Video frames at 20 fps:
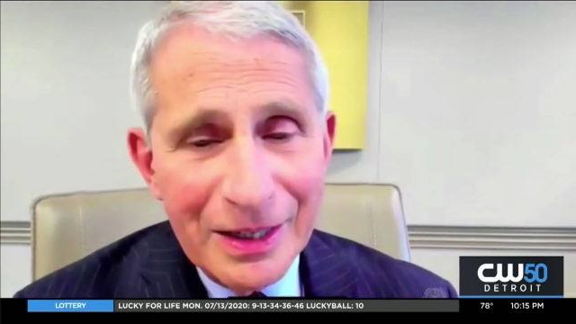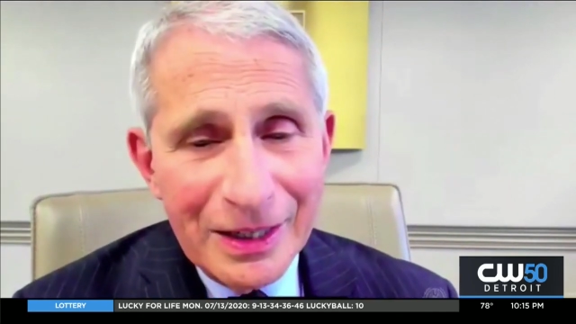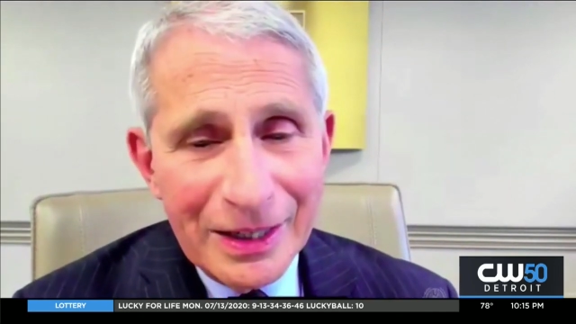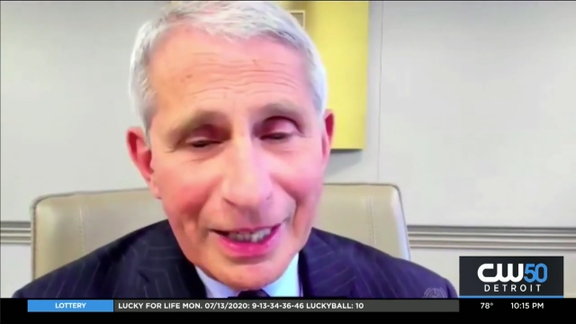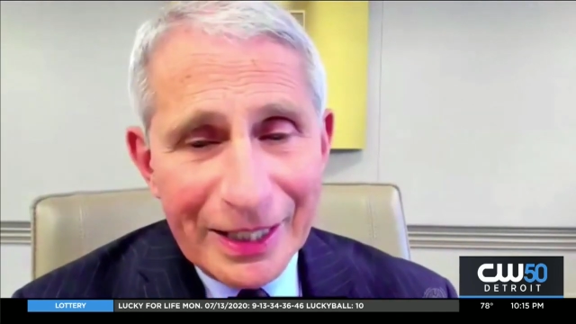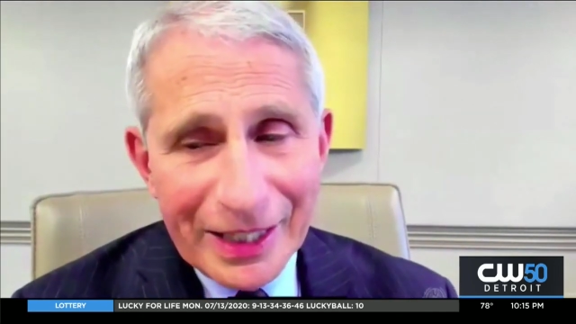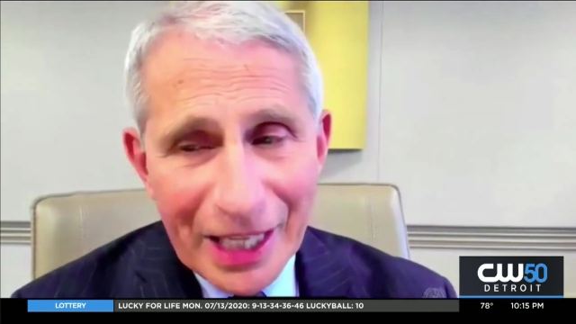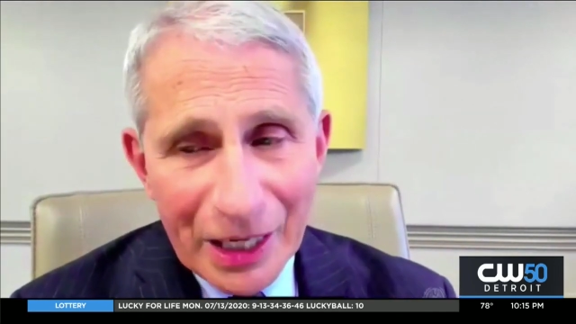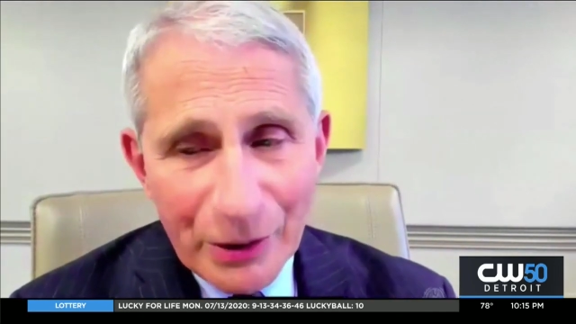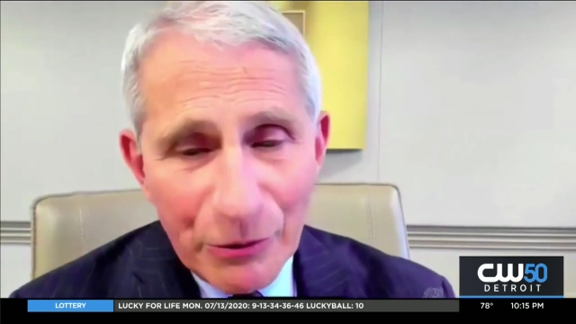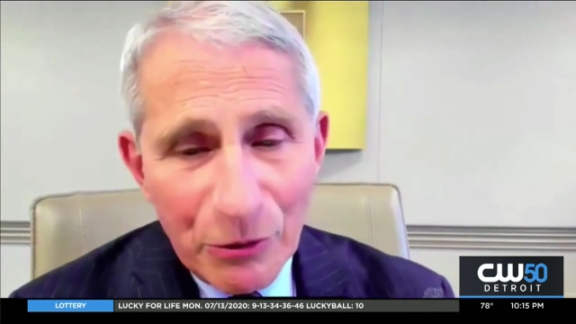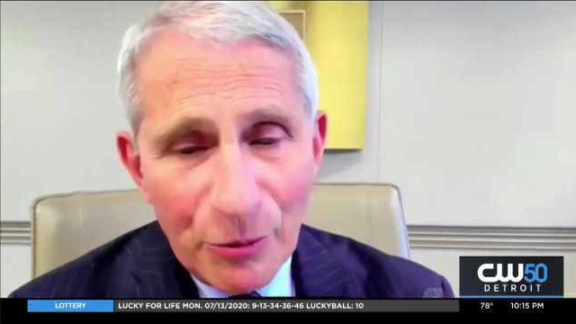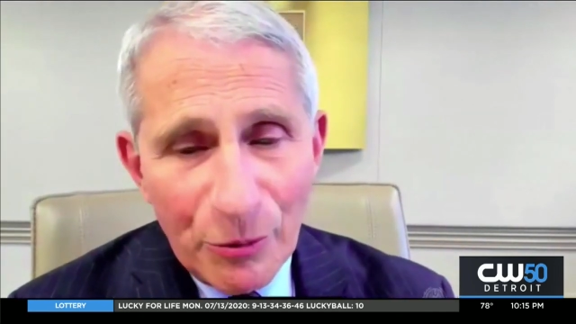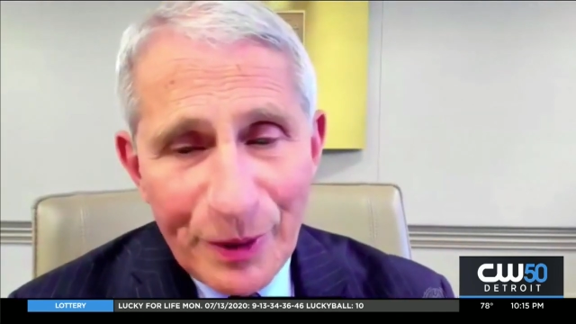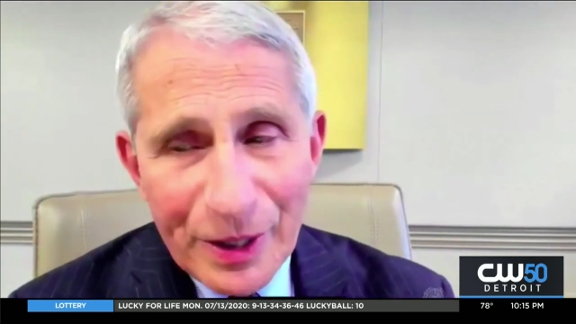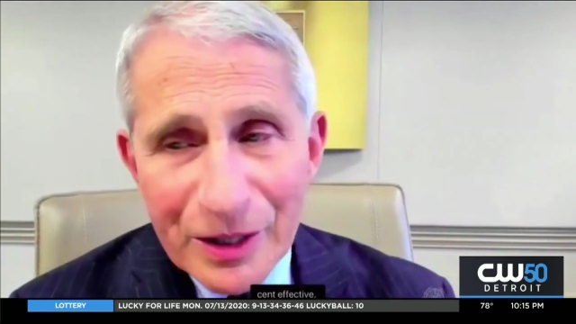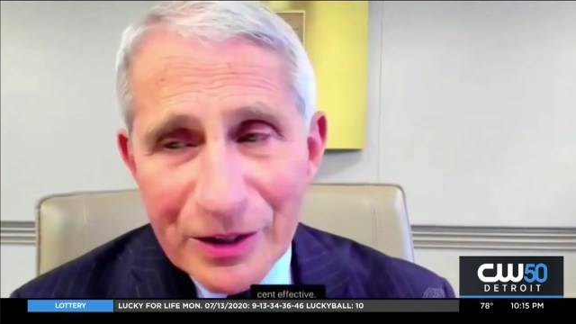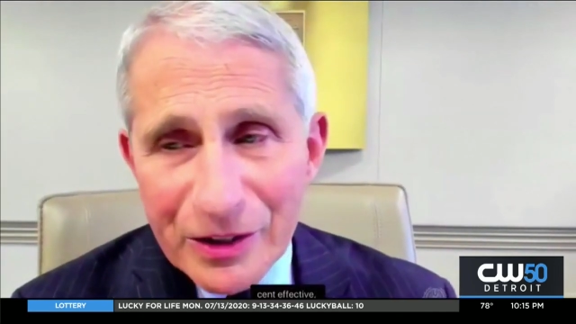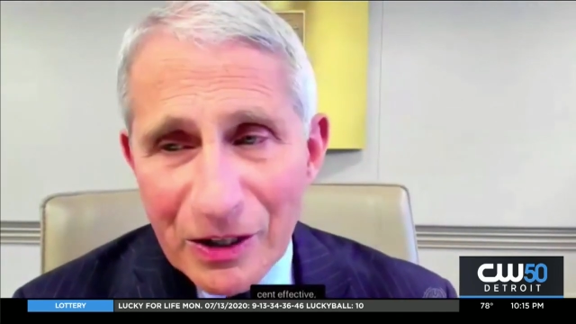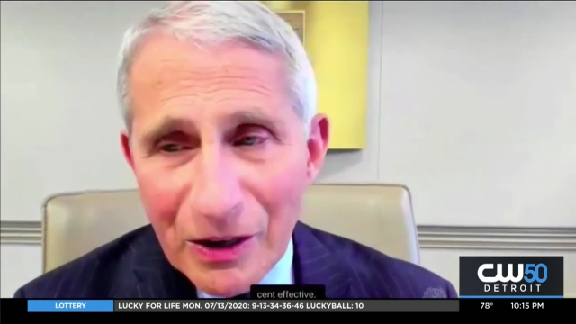that there will
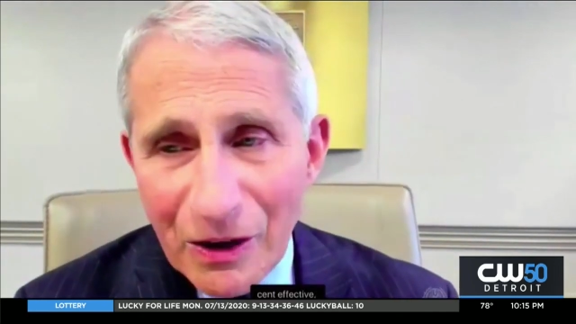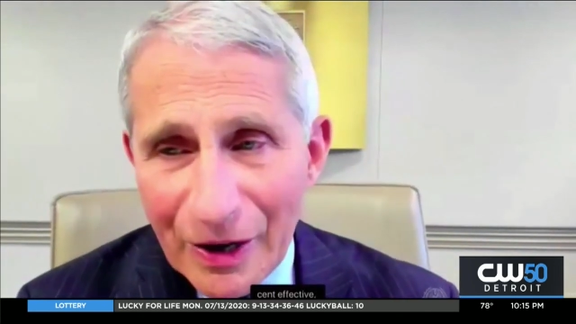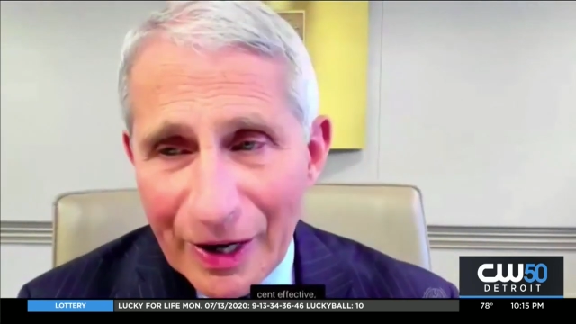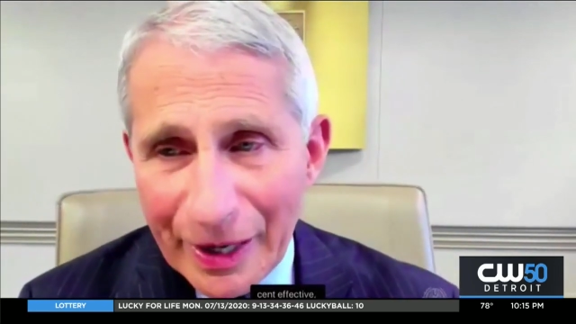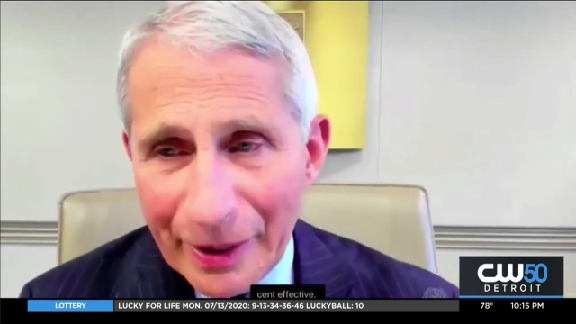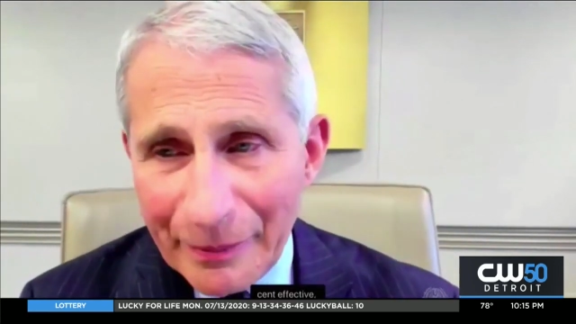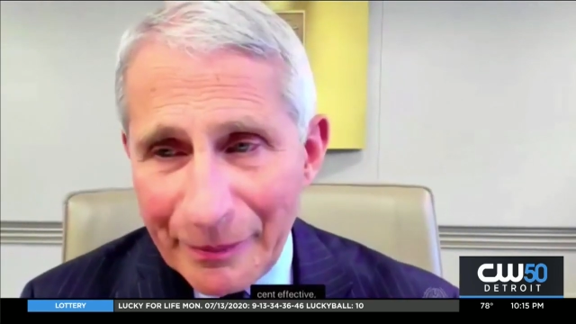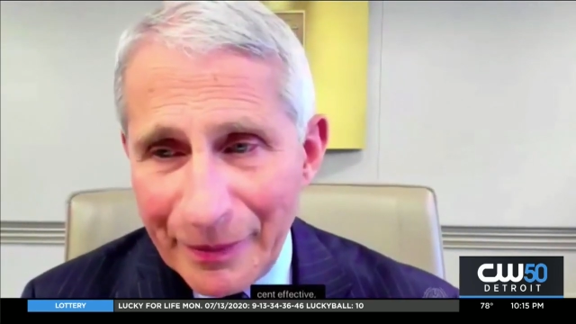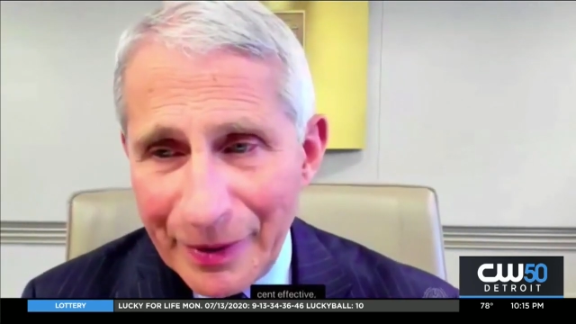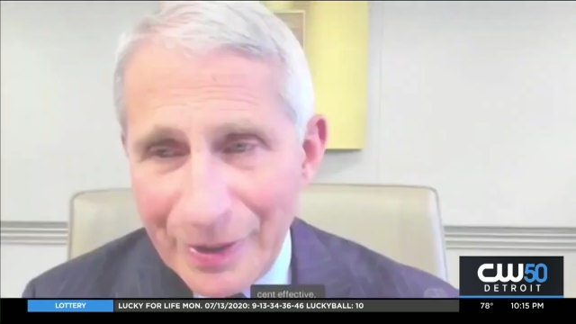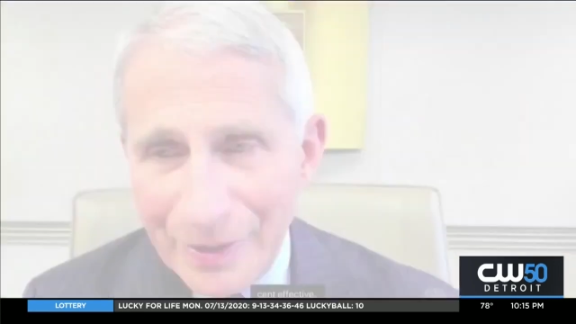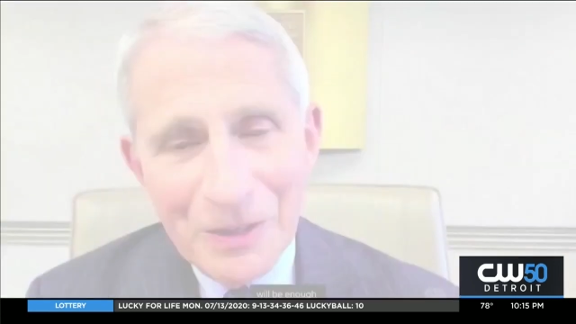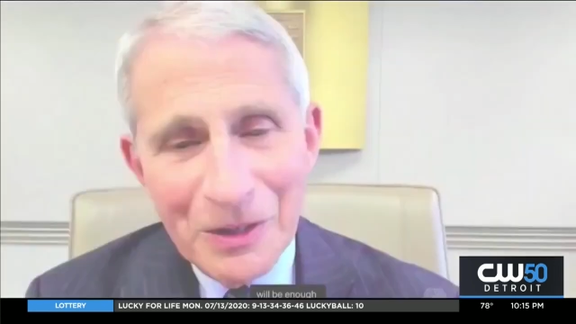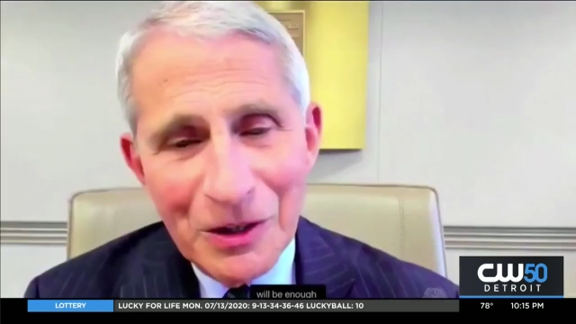be a time